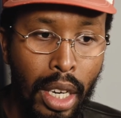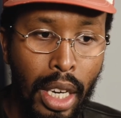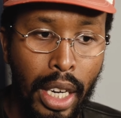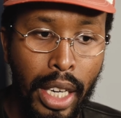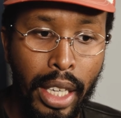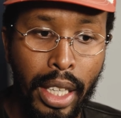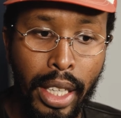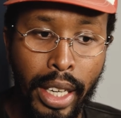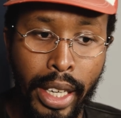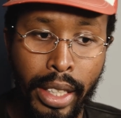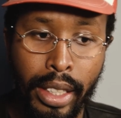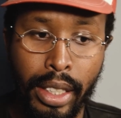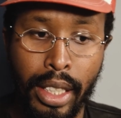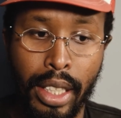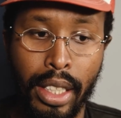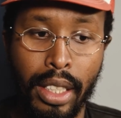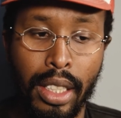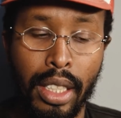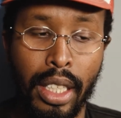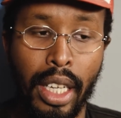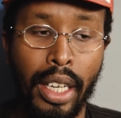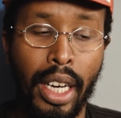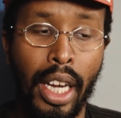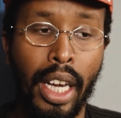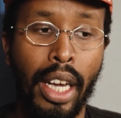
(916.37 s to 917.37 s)
In that sense,
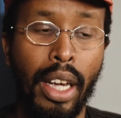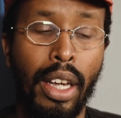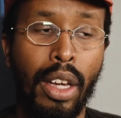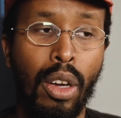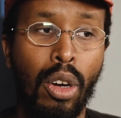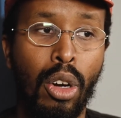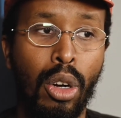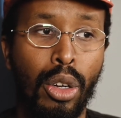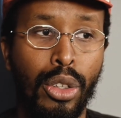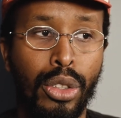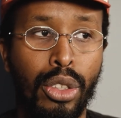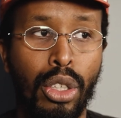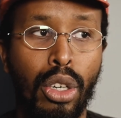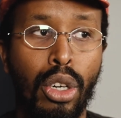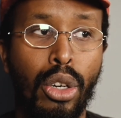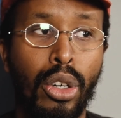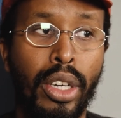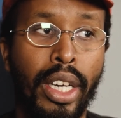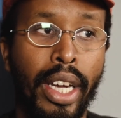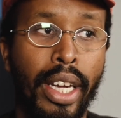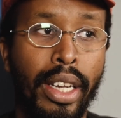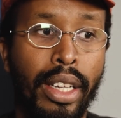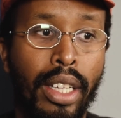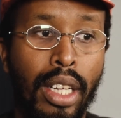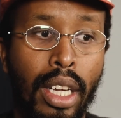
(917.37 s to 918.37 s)
then I also
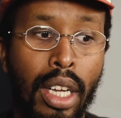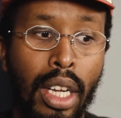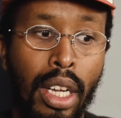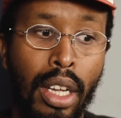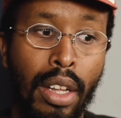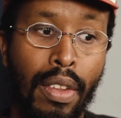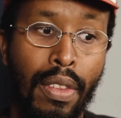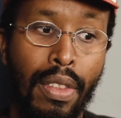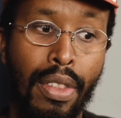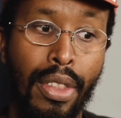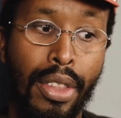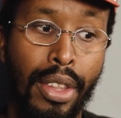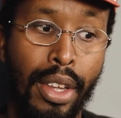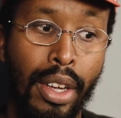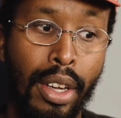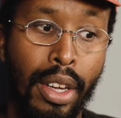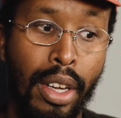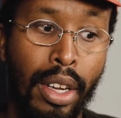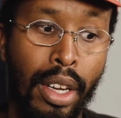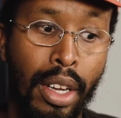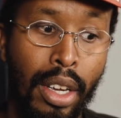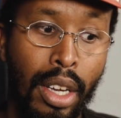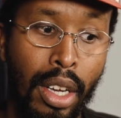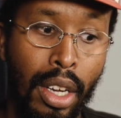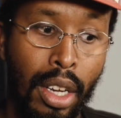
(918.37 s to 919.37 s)
look at
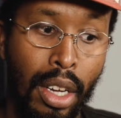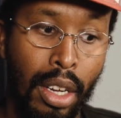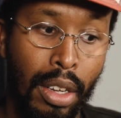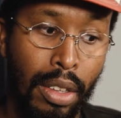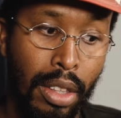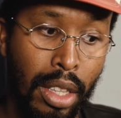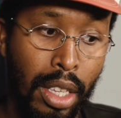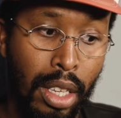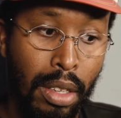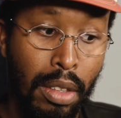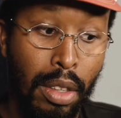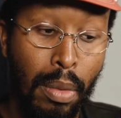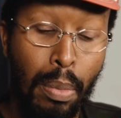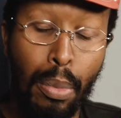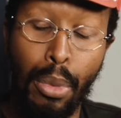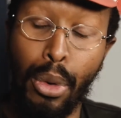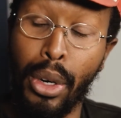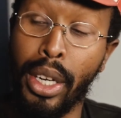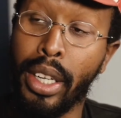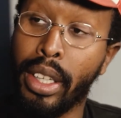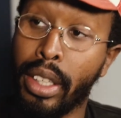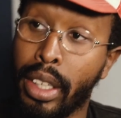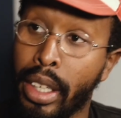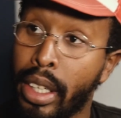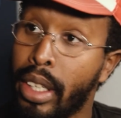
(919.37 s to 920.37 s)
the
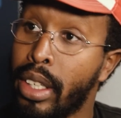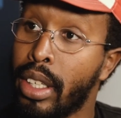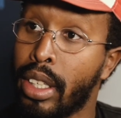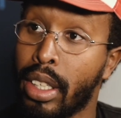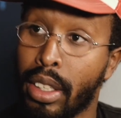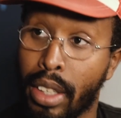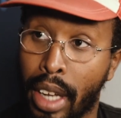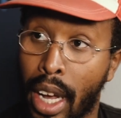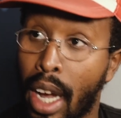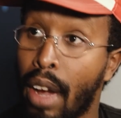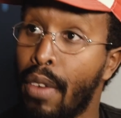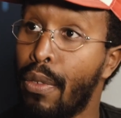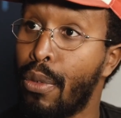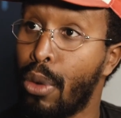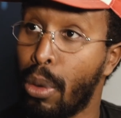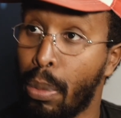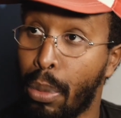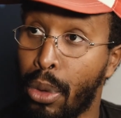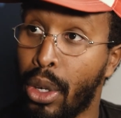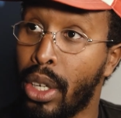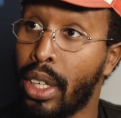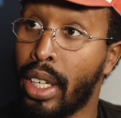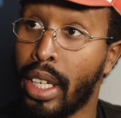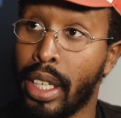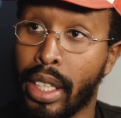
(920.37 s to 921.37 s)
British, the
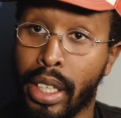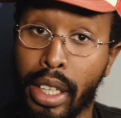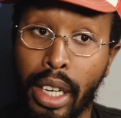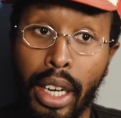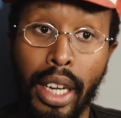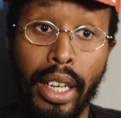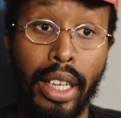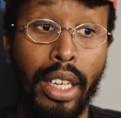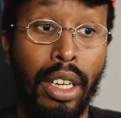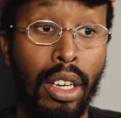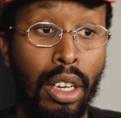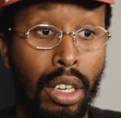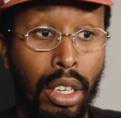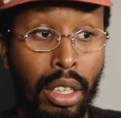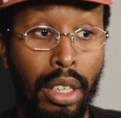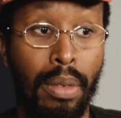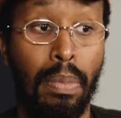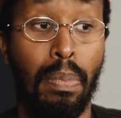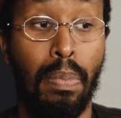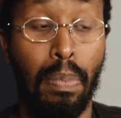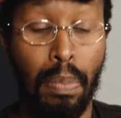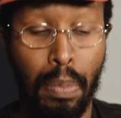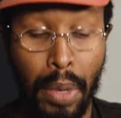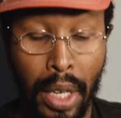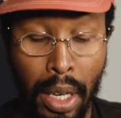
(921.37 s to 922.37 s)
Afro-British, like
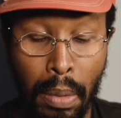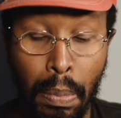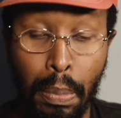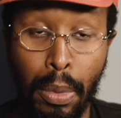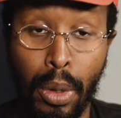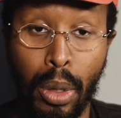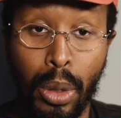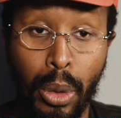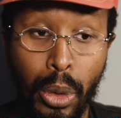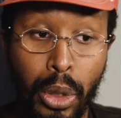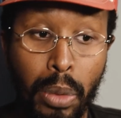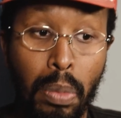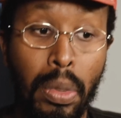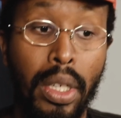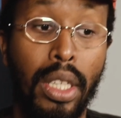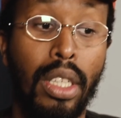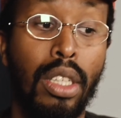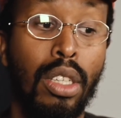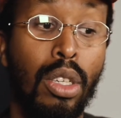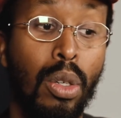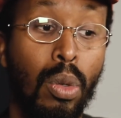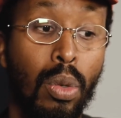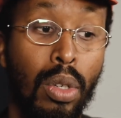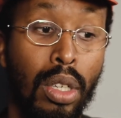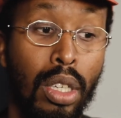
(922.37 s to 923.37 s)
people who's
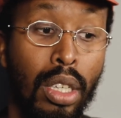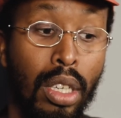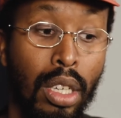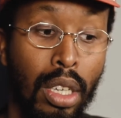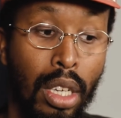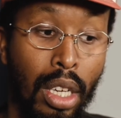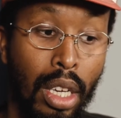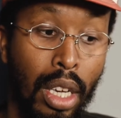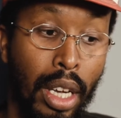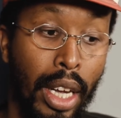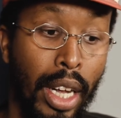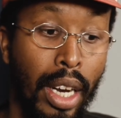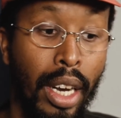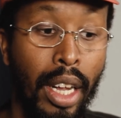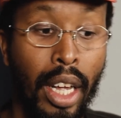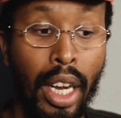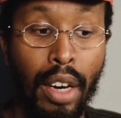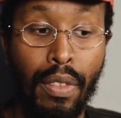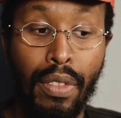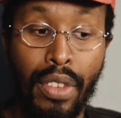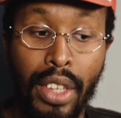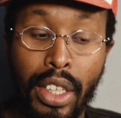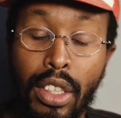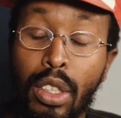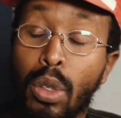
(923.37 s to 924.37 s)
been doing a lot
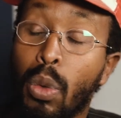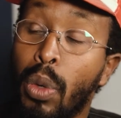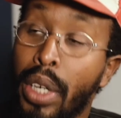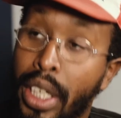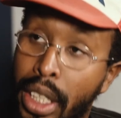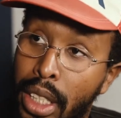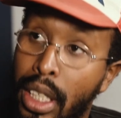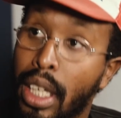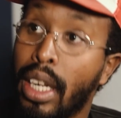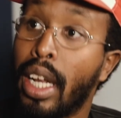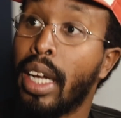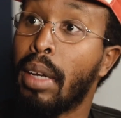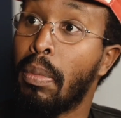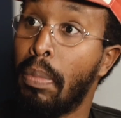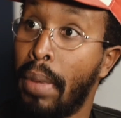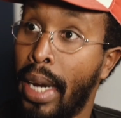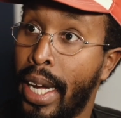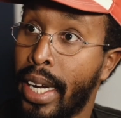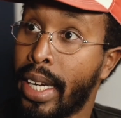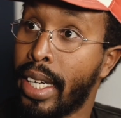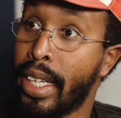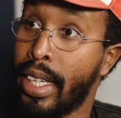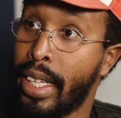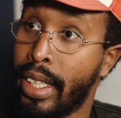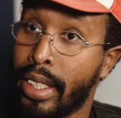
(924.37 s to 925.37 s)
of these questions like
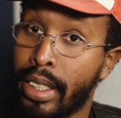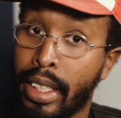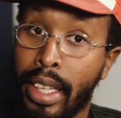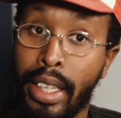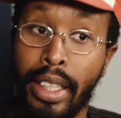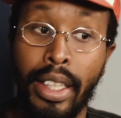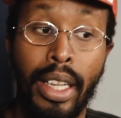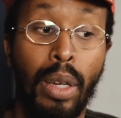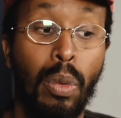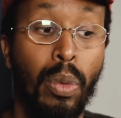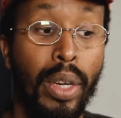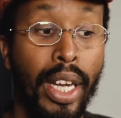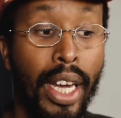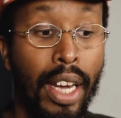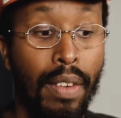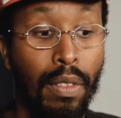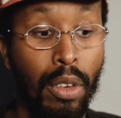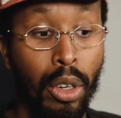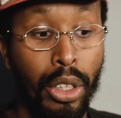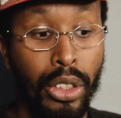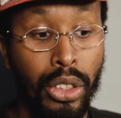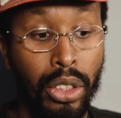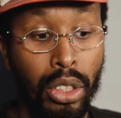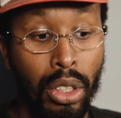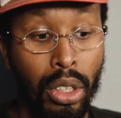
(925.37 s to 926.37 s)
blackness, and then we have
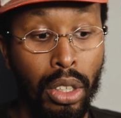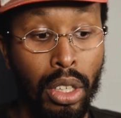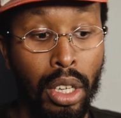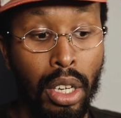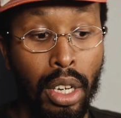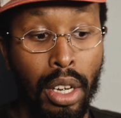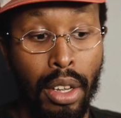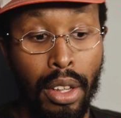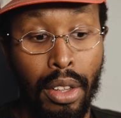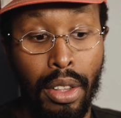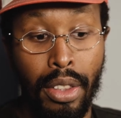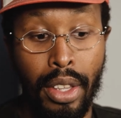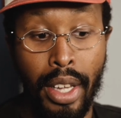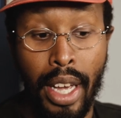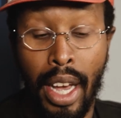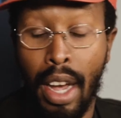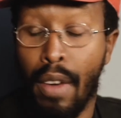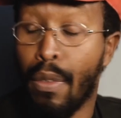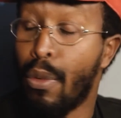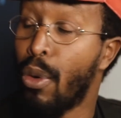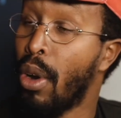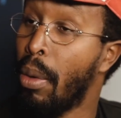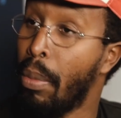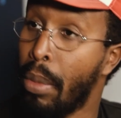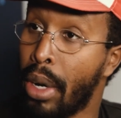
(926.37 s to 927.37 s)
also the
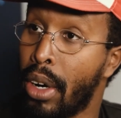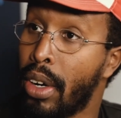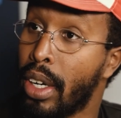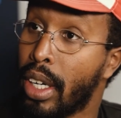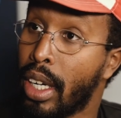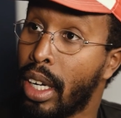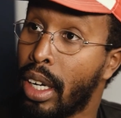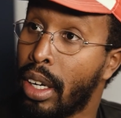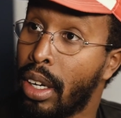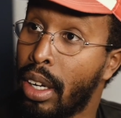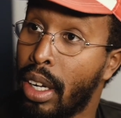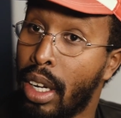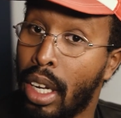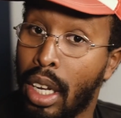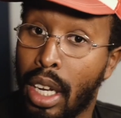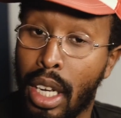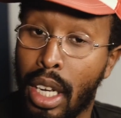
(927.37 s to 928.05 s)
Afro-American.